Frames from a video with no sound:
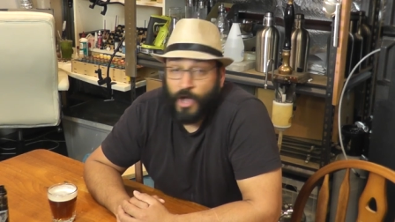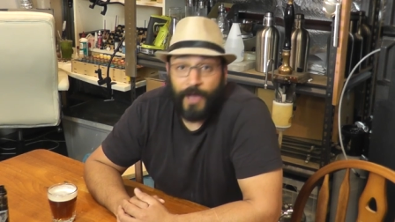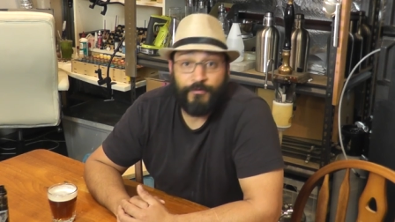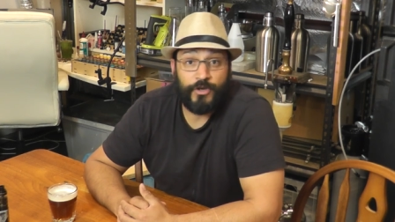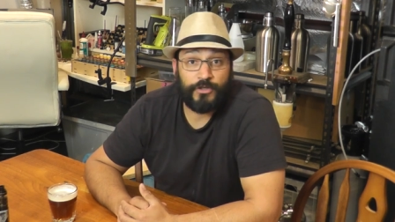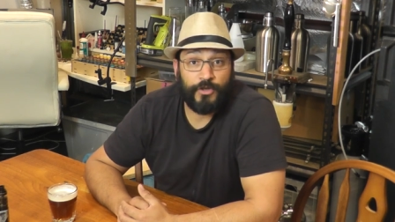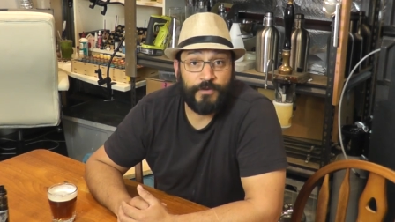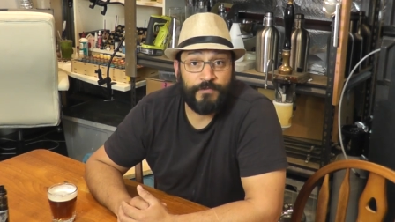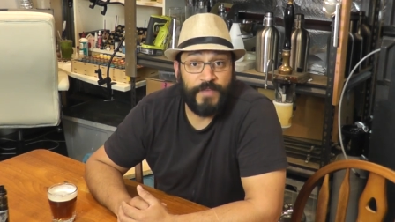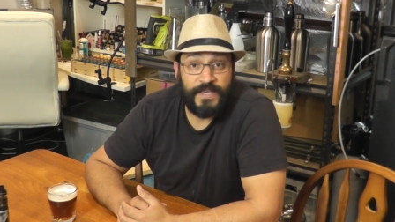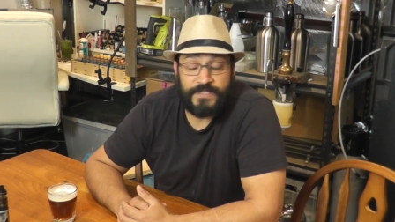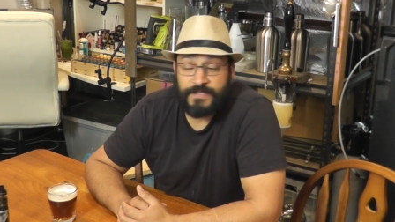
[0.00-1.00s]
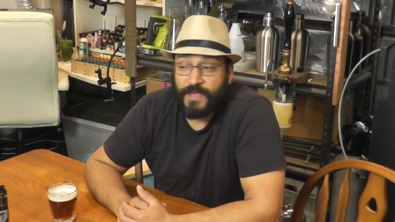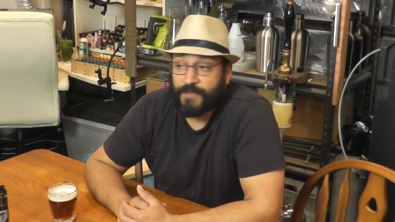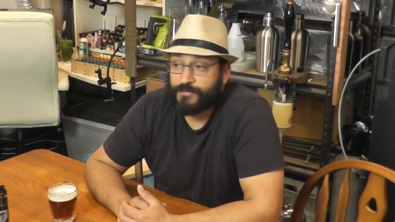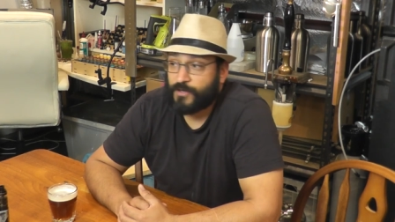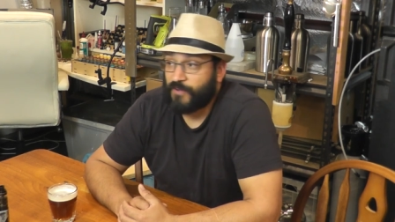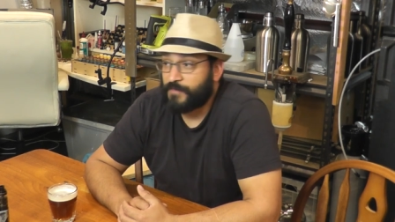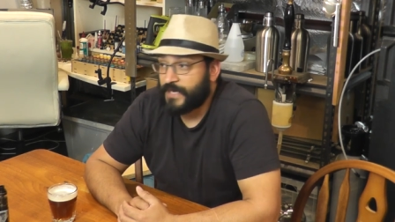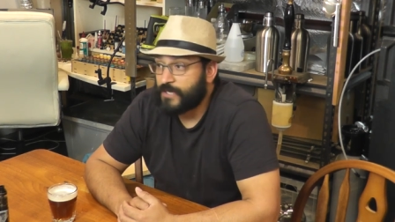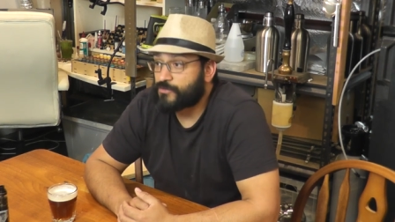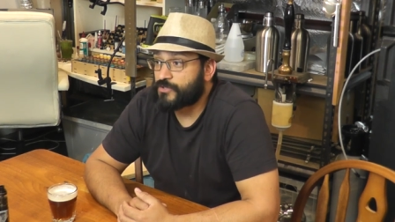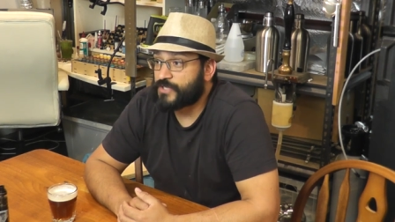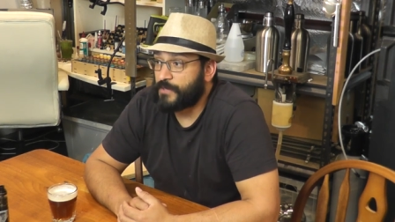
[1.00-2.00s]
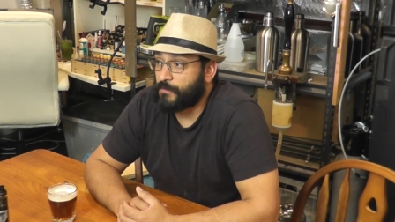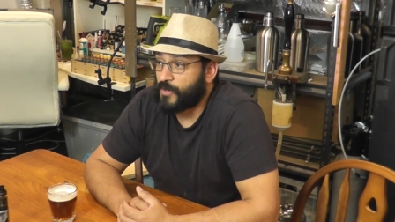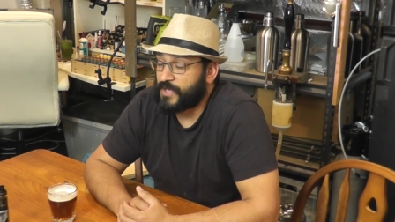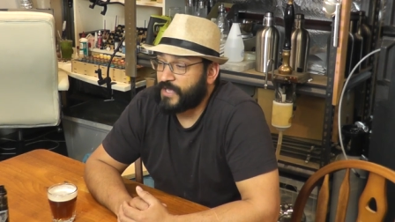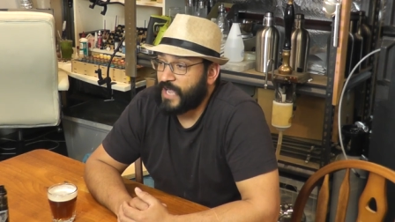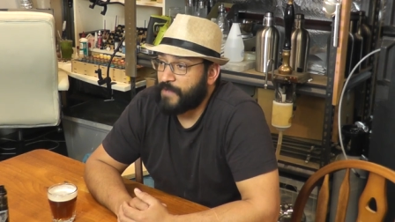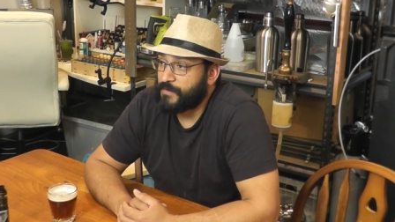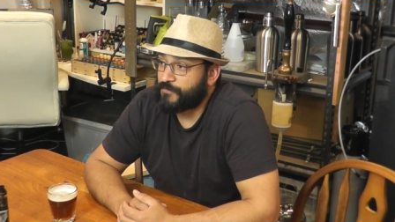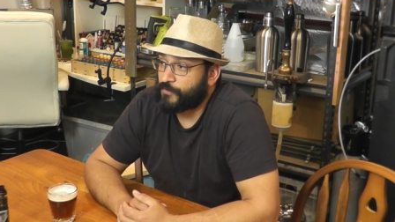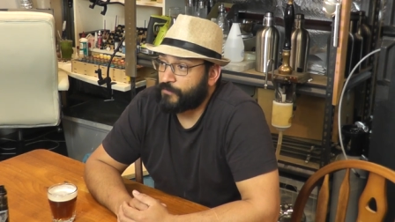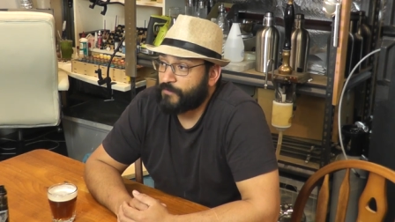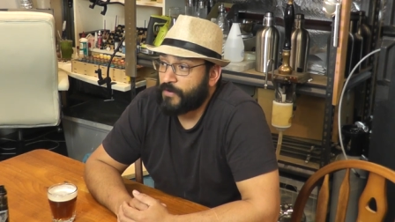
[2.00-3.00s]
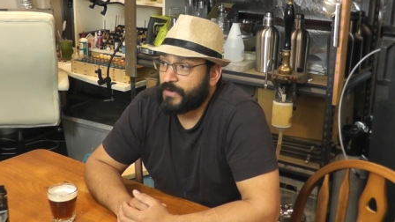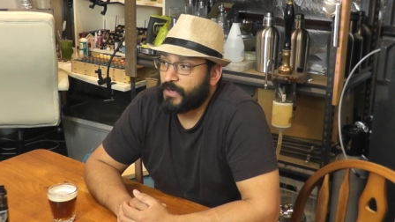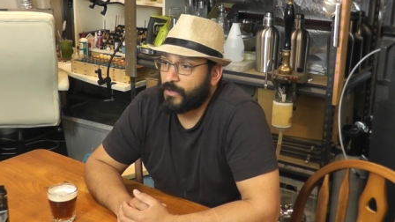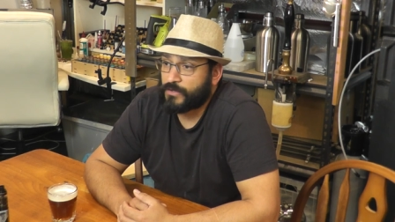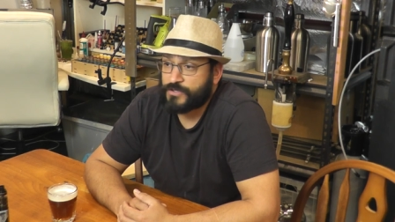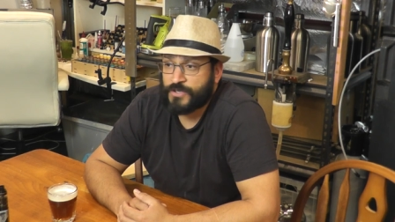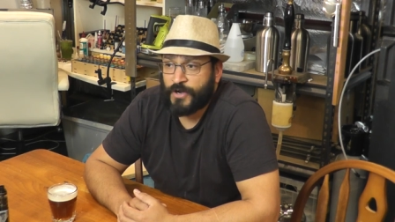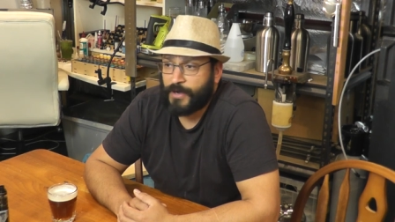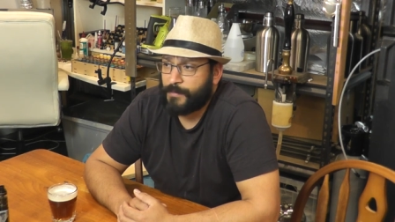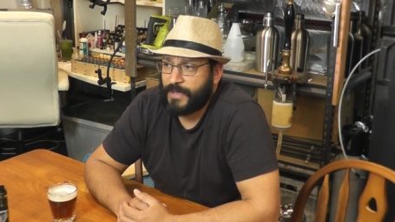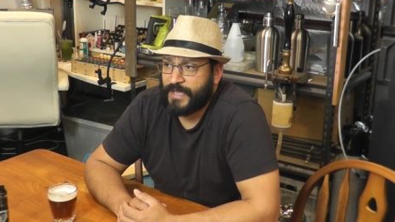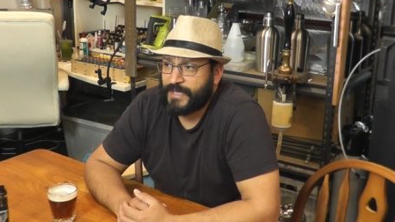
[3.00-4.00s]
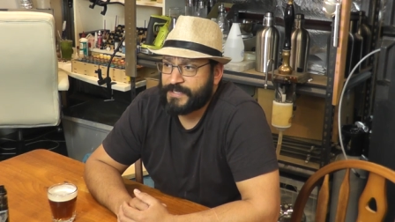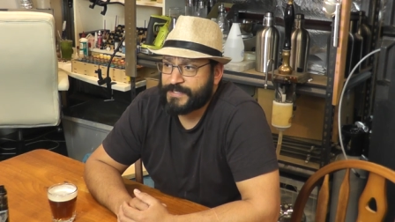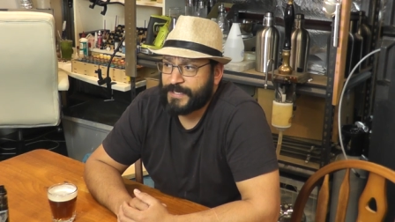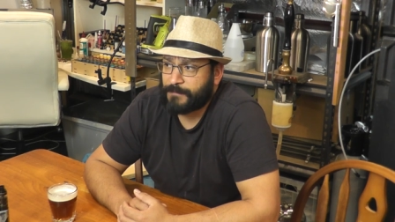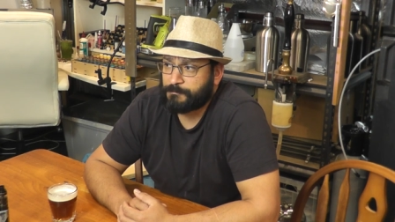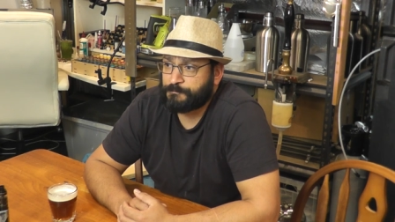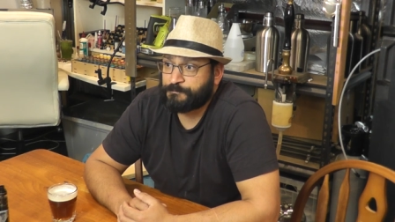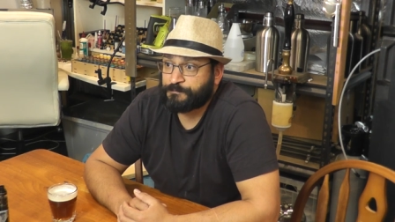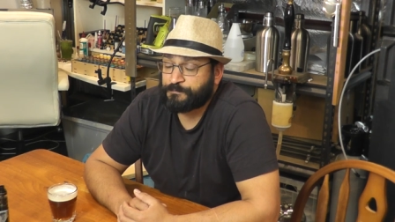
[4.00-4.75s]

I've got a lot of their stuff, you know, I've been interested in modern gaming for a very long time, and um,